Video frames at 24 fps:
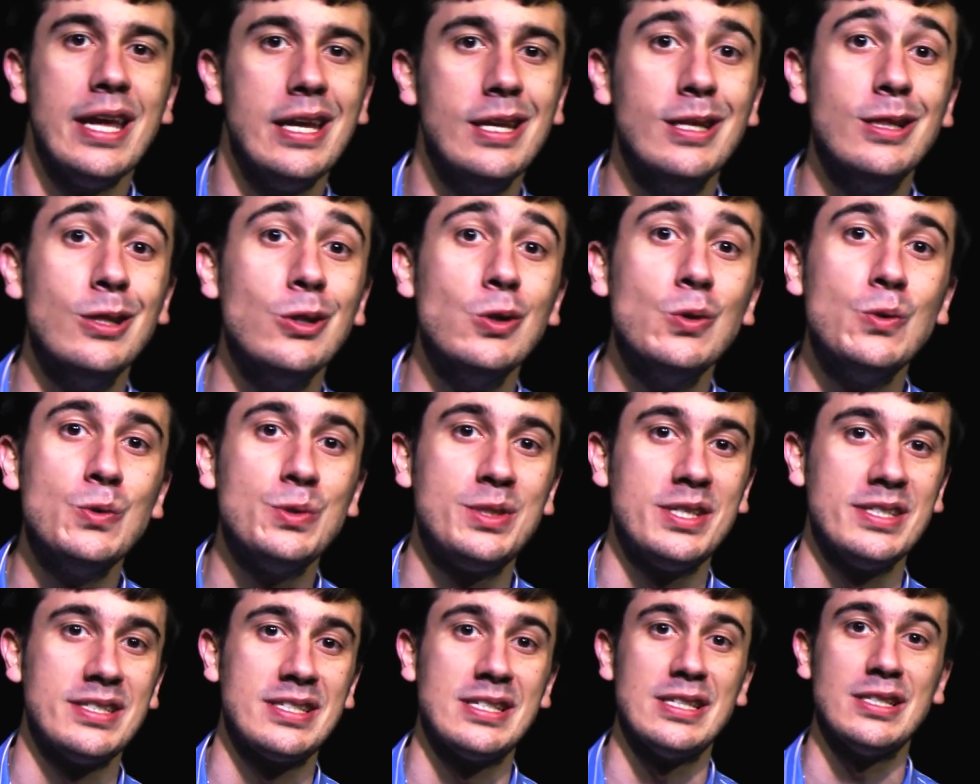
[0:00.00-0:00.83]
he
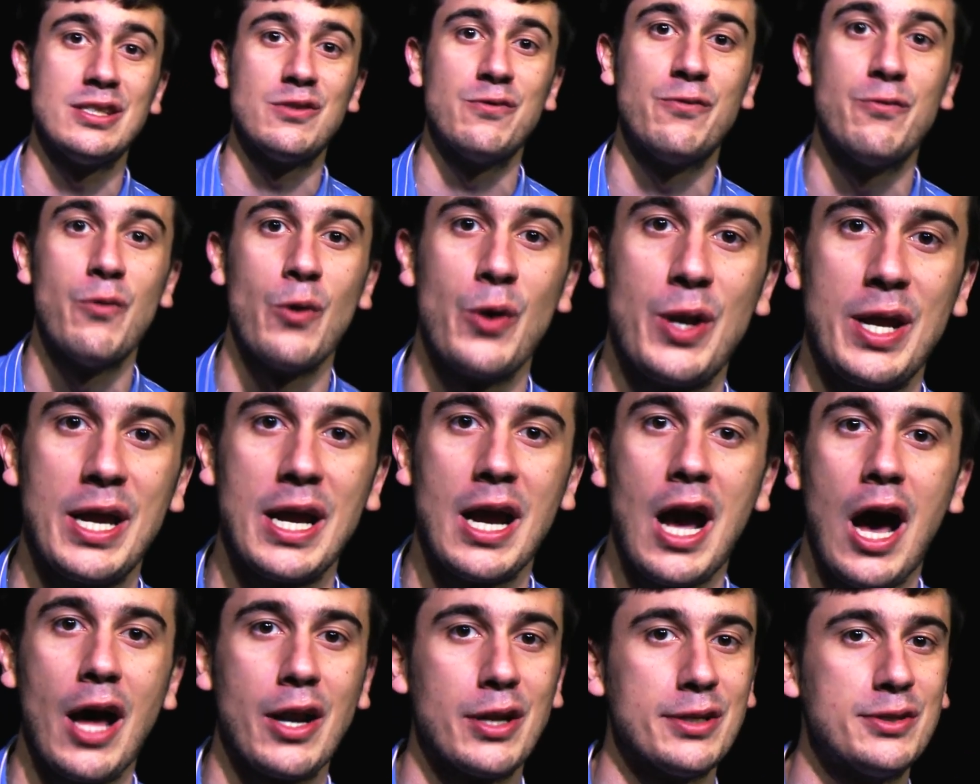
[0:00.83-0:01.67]
loses his
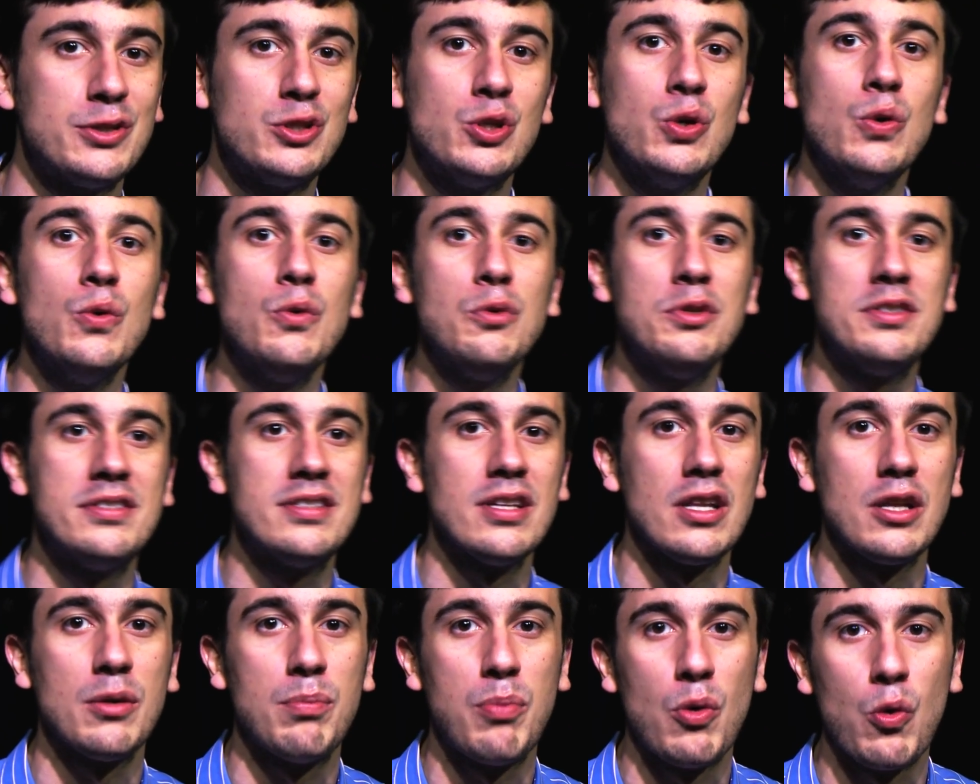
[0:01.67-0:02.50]
footing on a
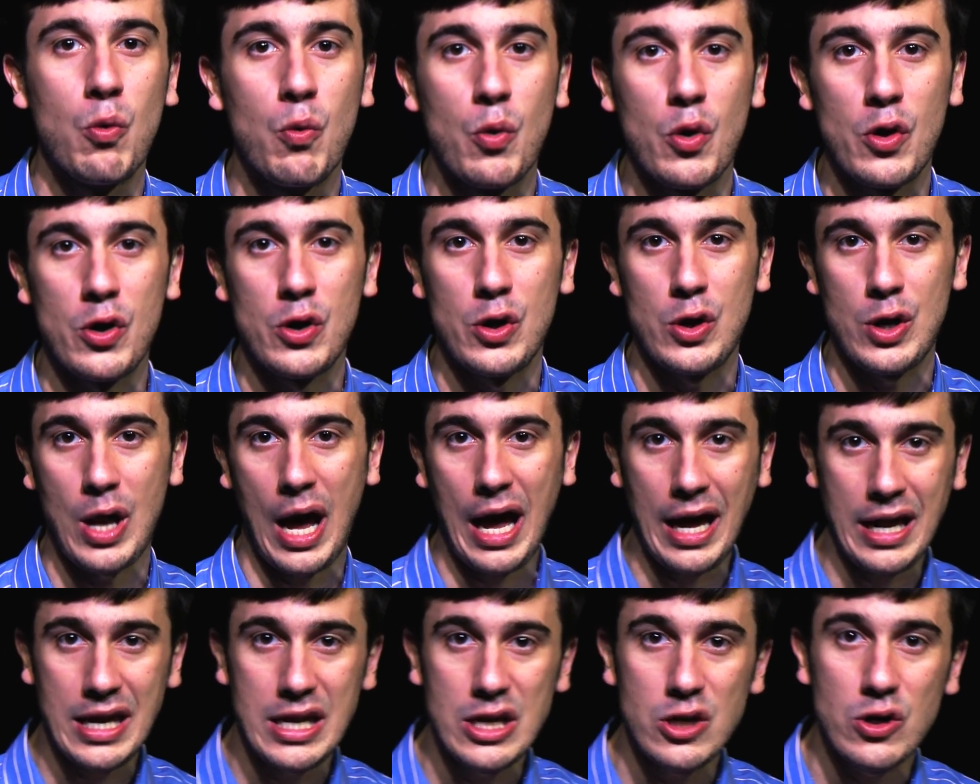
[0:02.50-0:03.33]
2-syllable word,
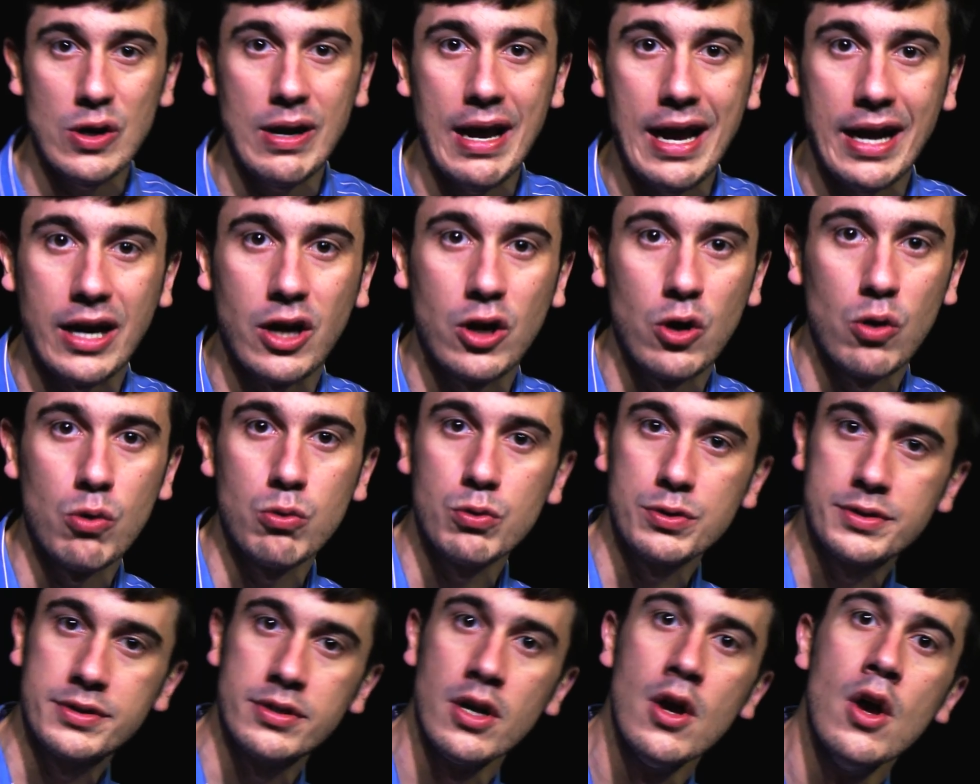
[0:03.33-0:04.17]
I hear
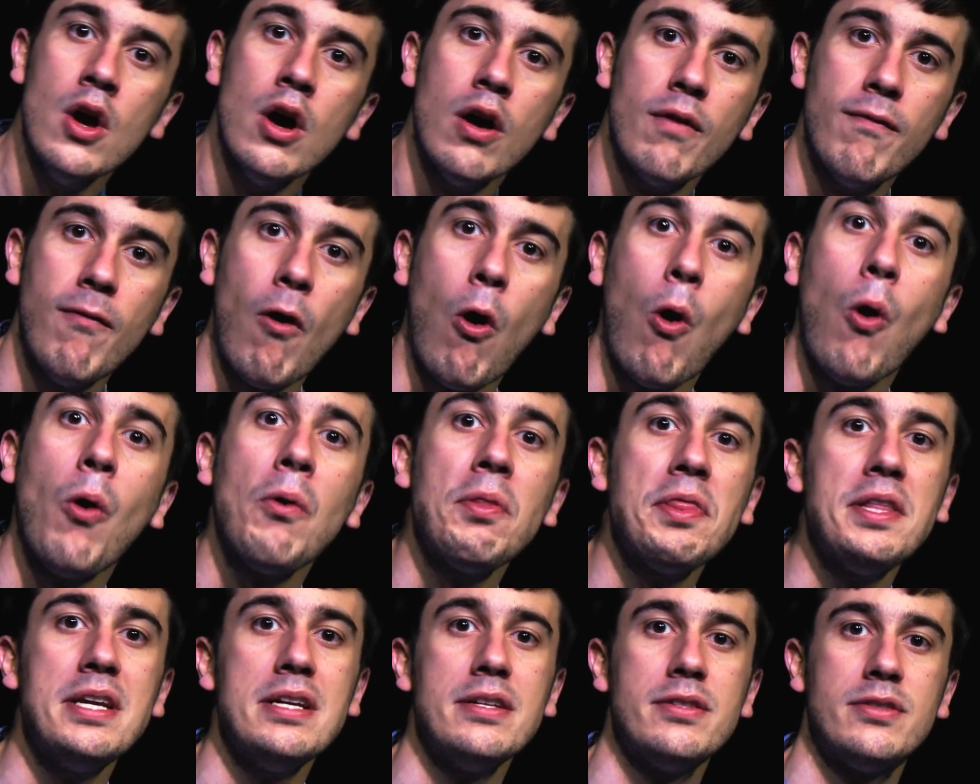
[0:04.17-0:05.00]
echoes of
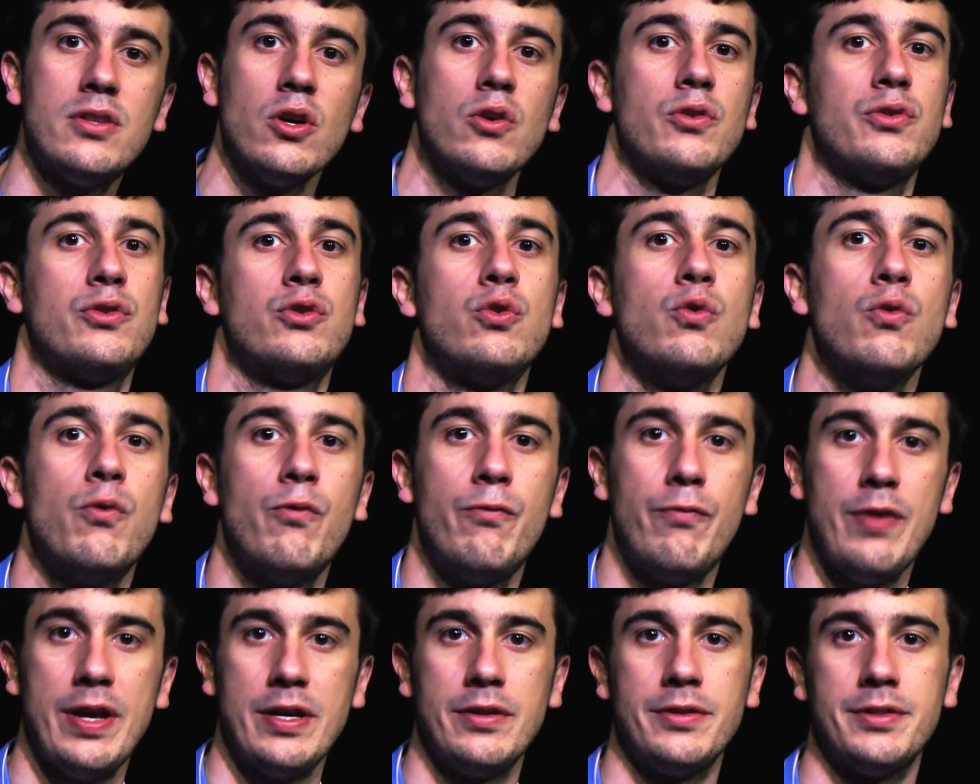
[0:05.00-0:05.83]
all the adults who
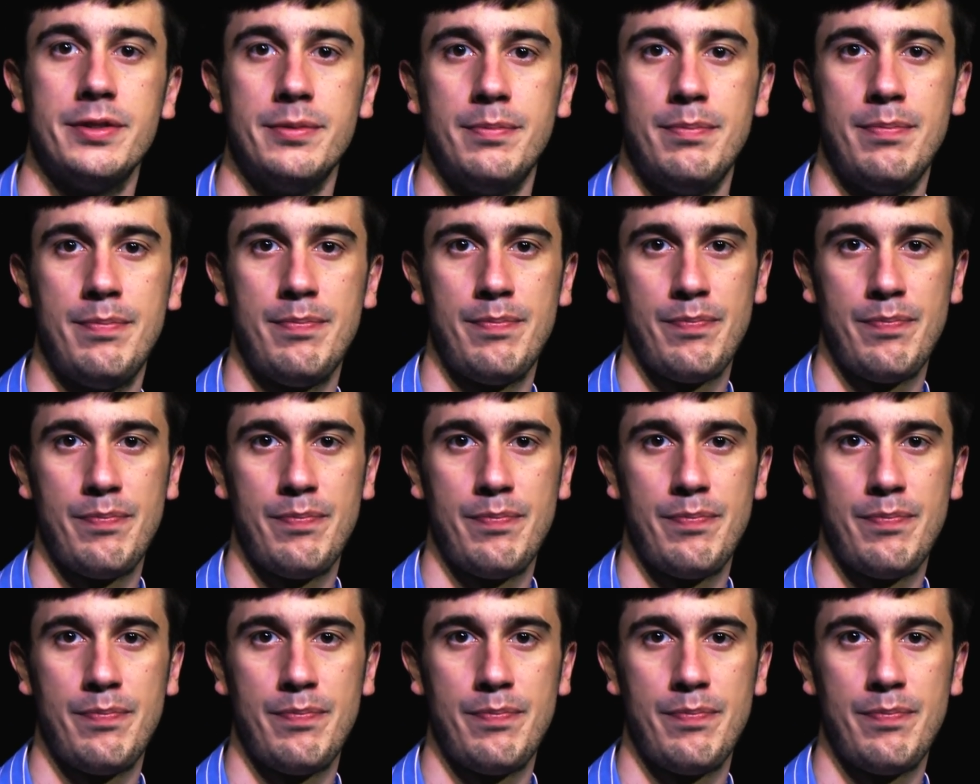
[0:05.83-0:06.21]
failed him.